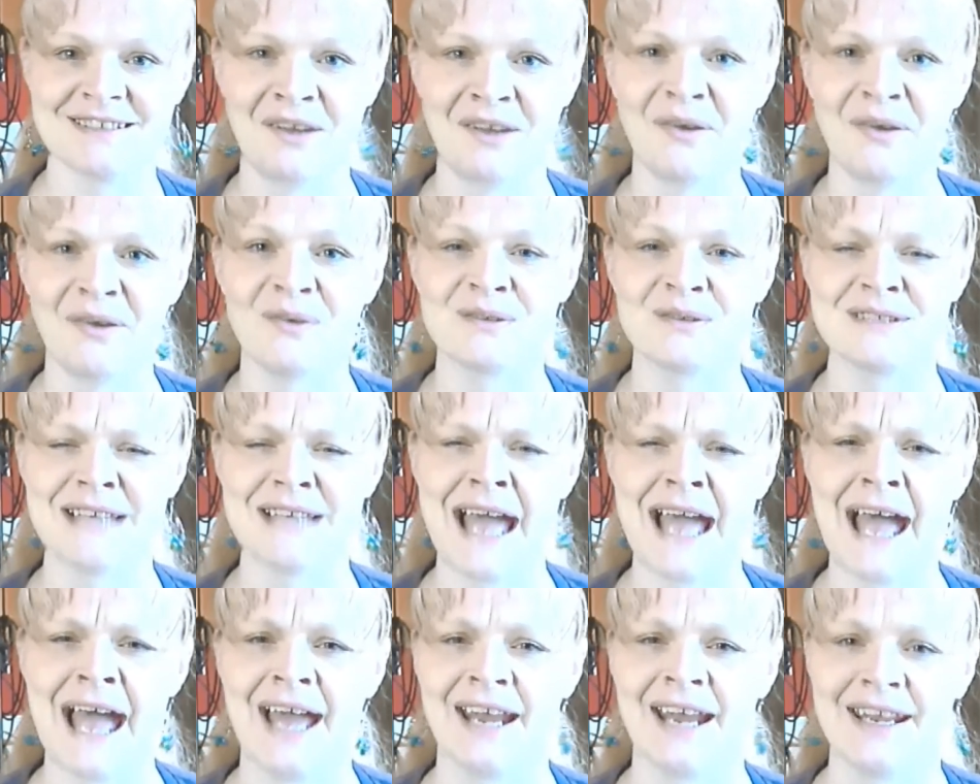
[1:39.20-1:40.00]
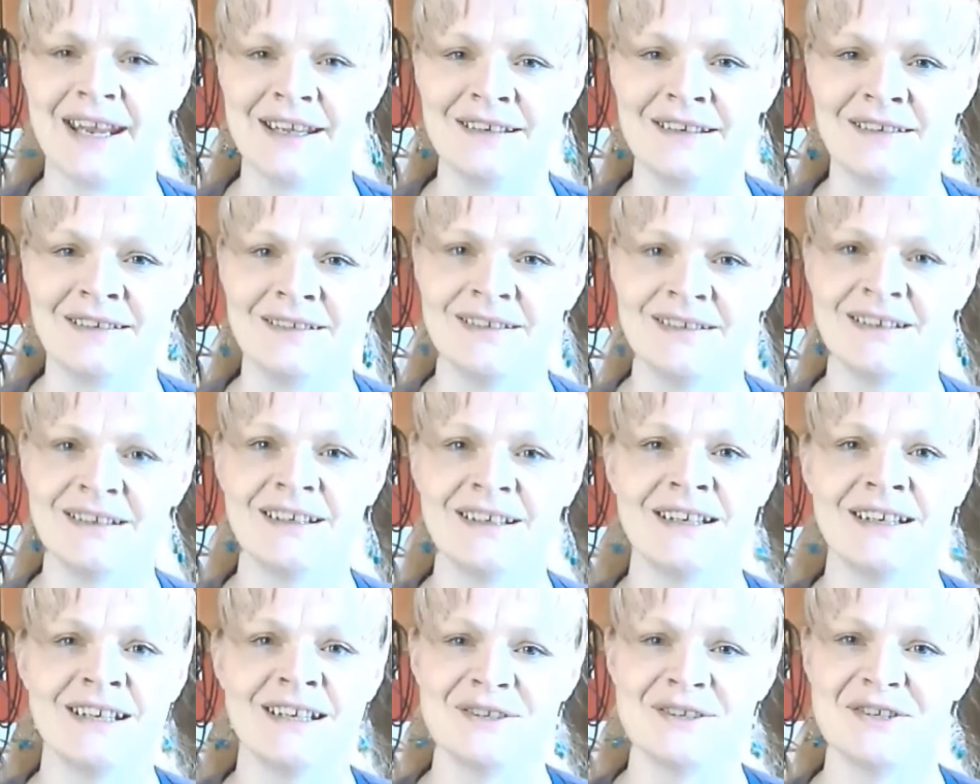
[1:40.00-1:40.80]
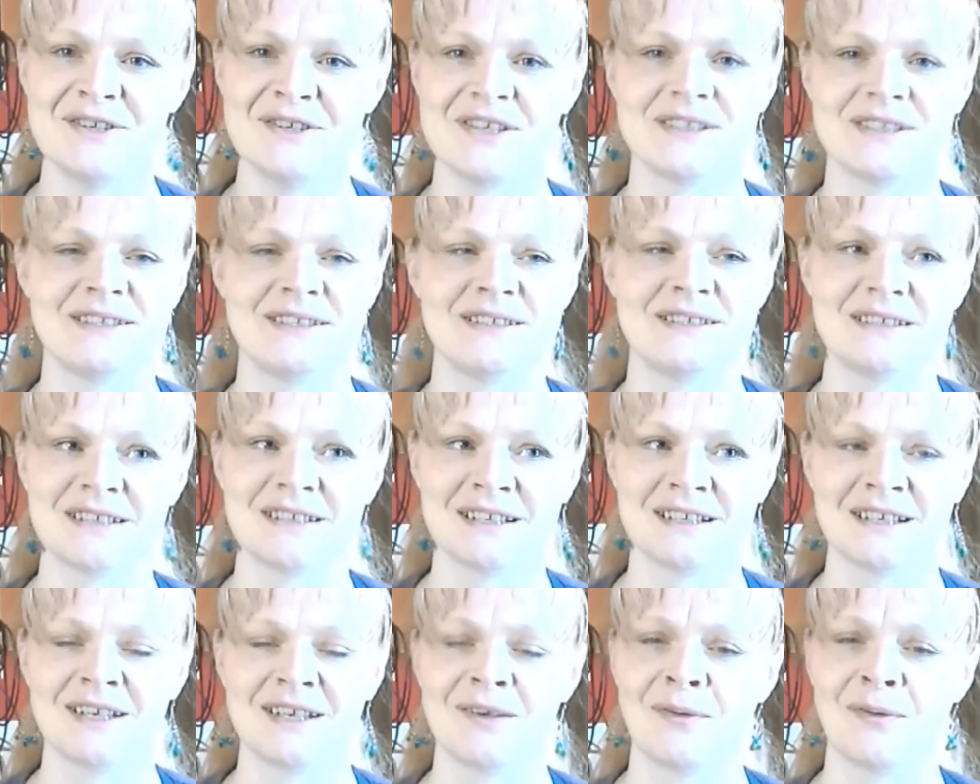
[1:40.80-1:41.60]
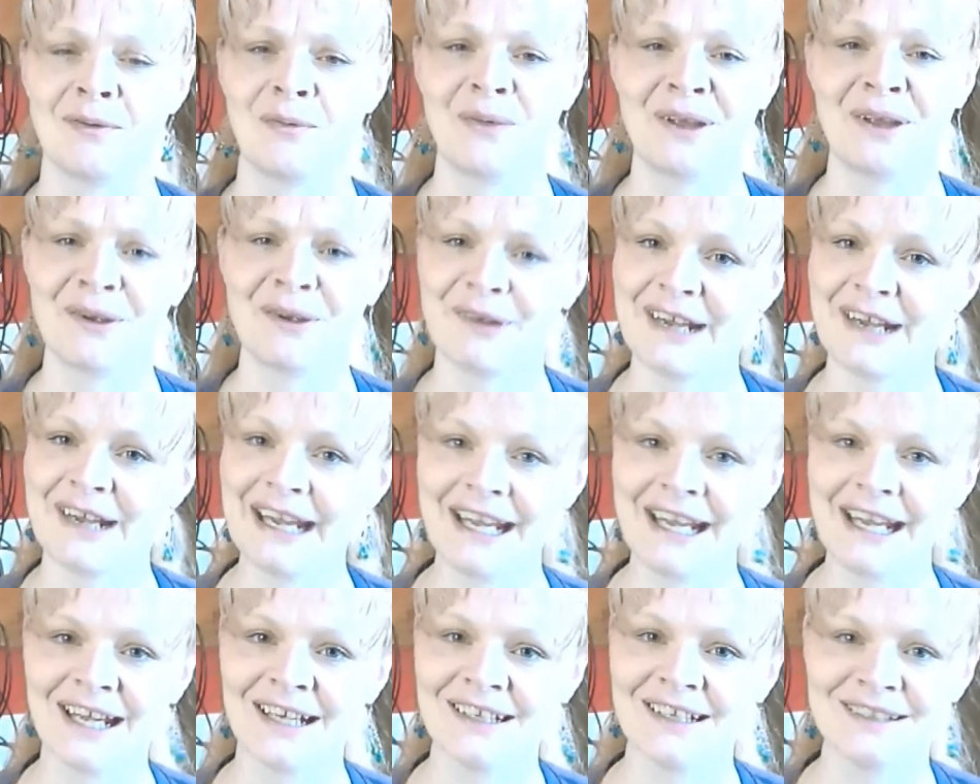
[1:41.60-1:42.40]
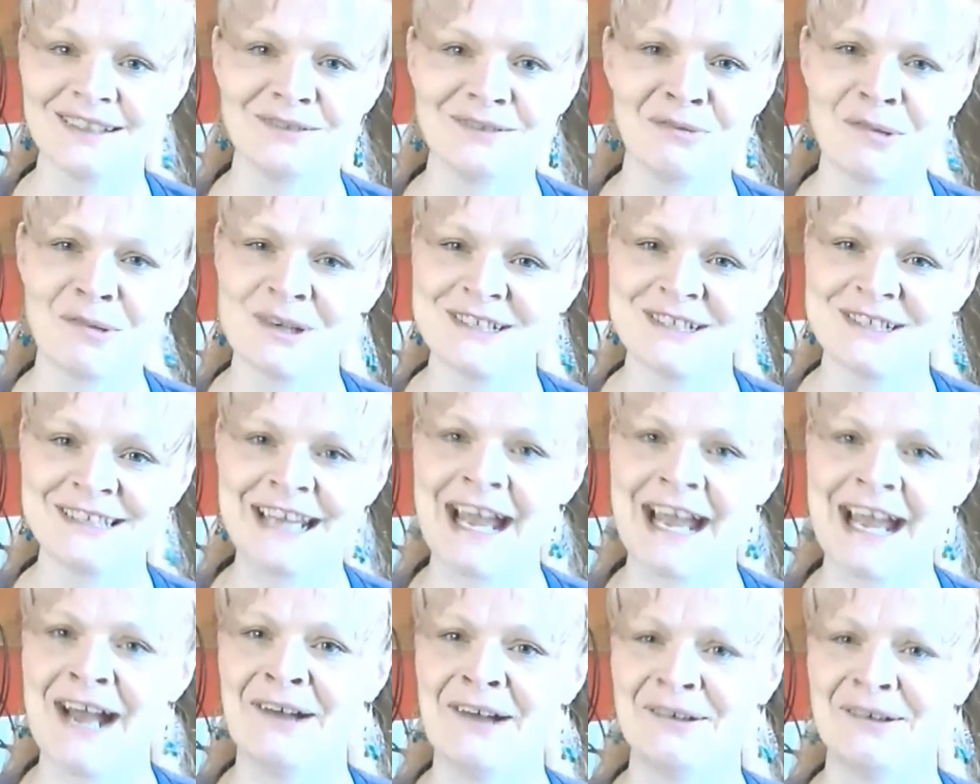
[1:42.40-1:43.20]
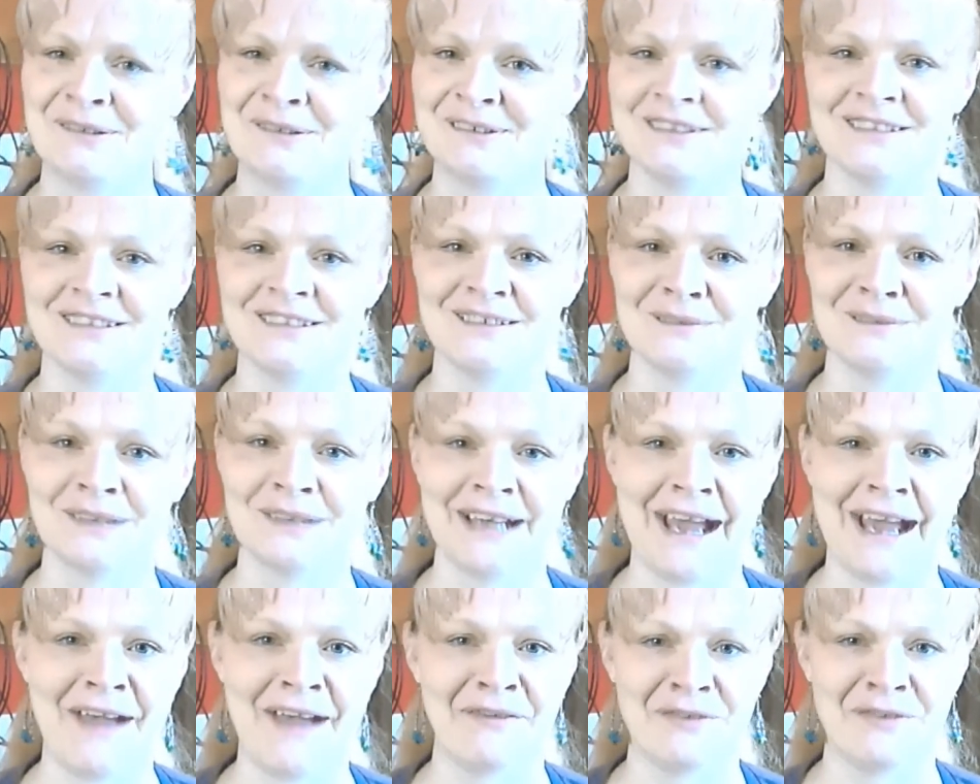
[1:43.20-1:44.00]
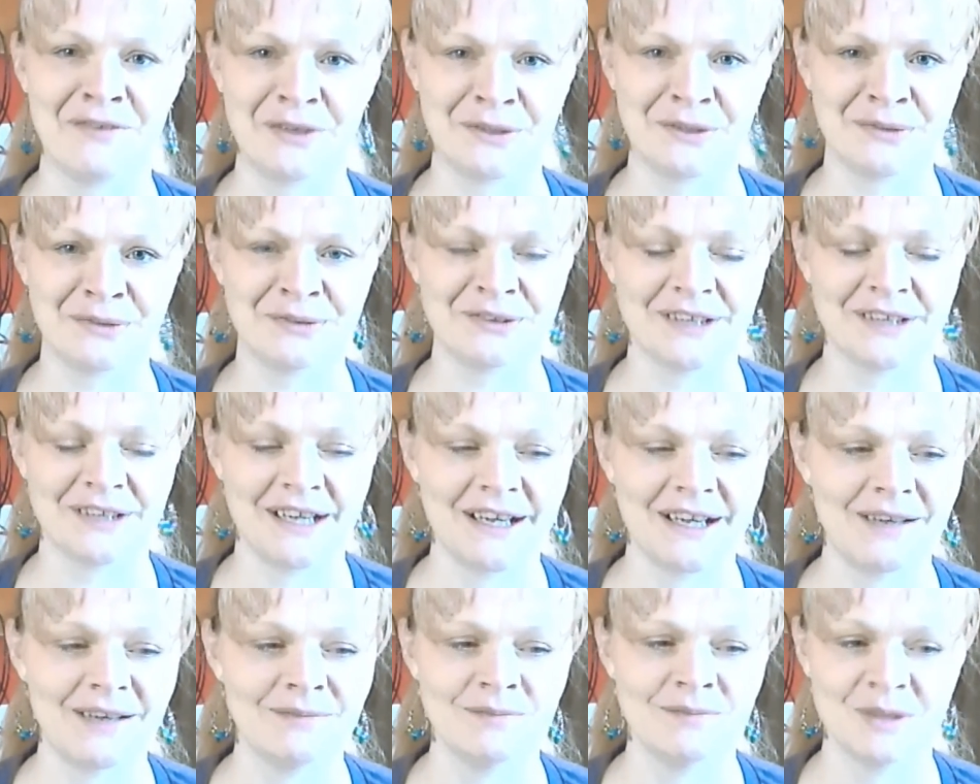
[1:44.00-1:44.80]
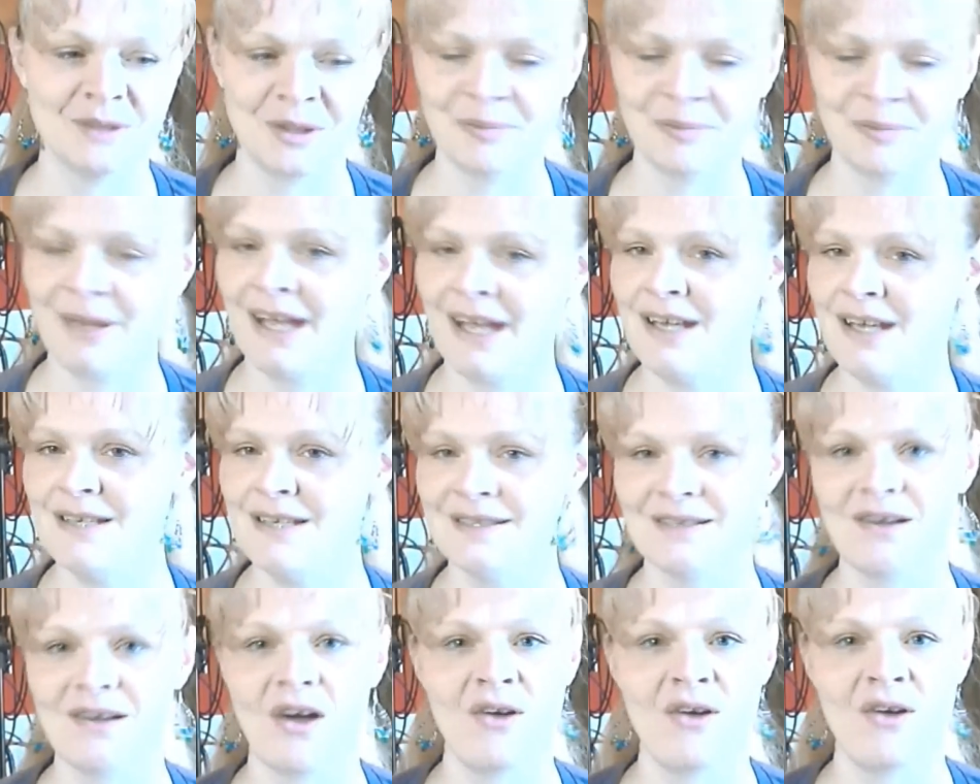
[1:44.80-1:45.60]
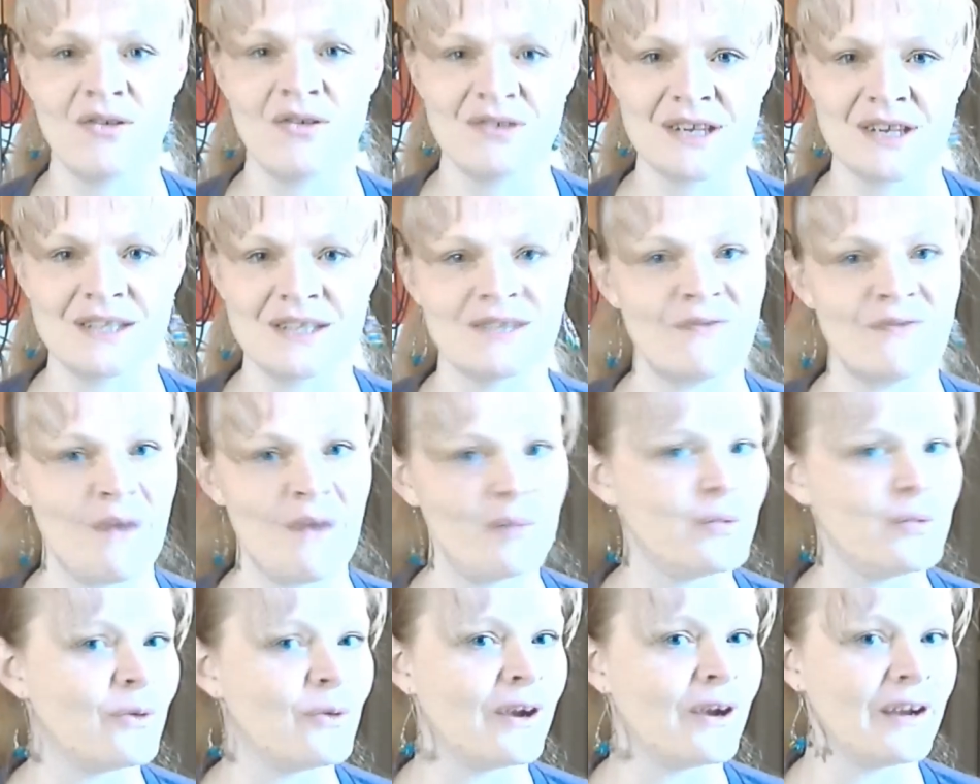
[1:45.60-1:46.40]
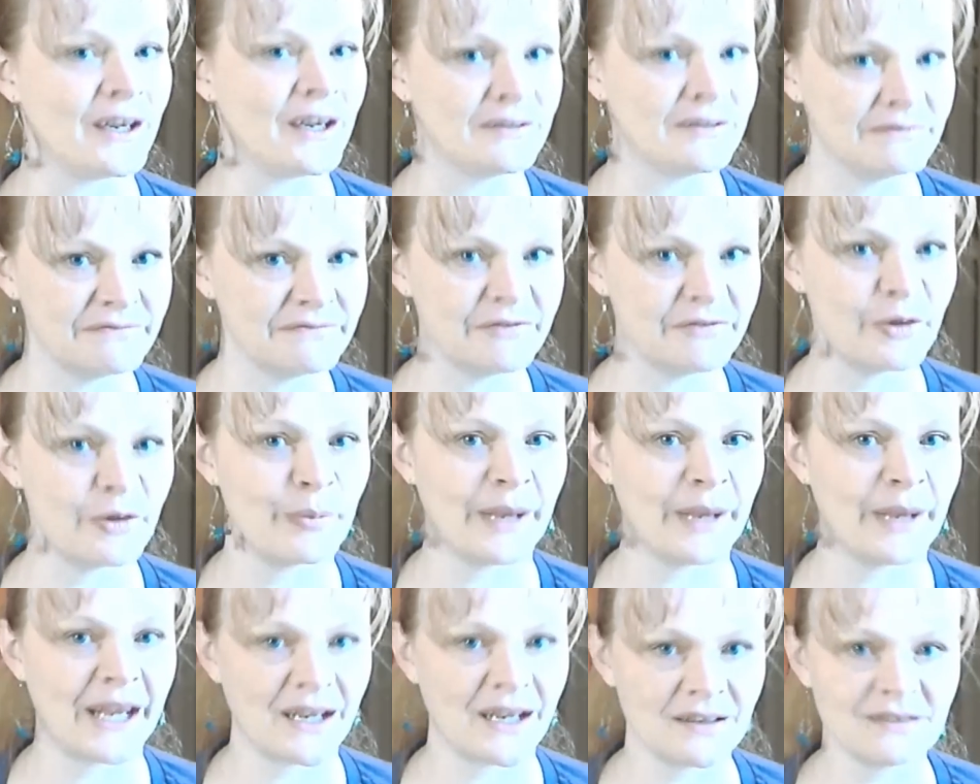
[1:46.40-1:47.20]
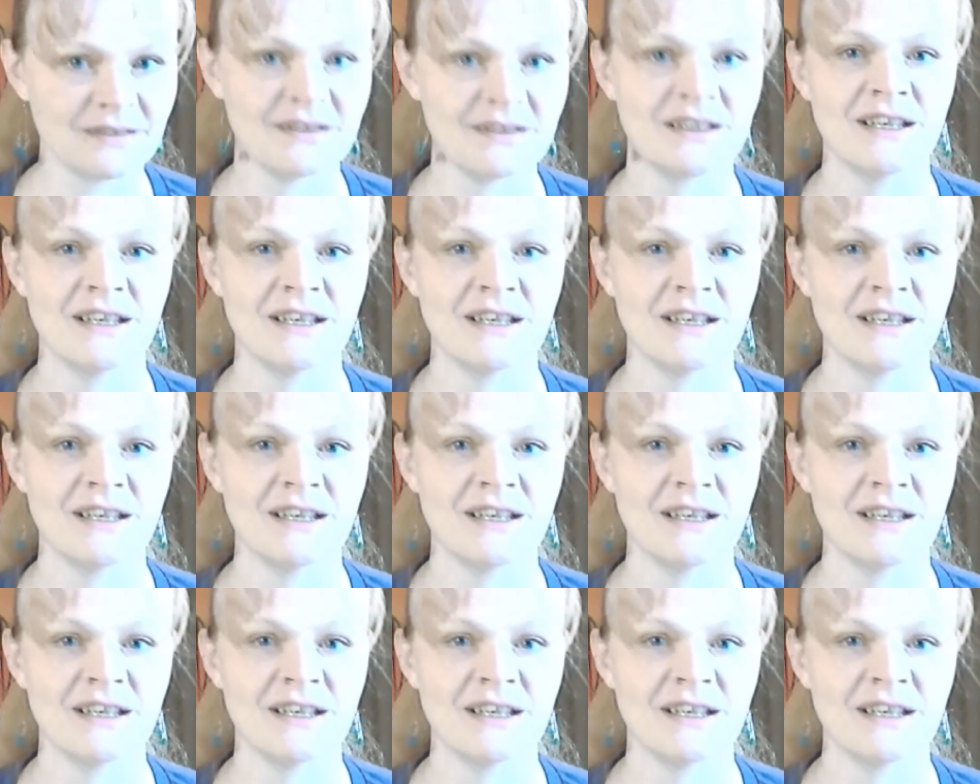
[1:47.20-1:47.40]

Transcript: sad and just weary, worn down, what have you. And mine is all, it's February for me.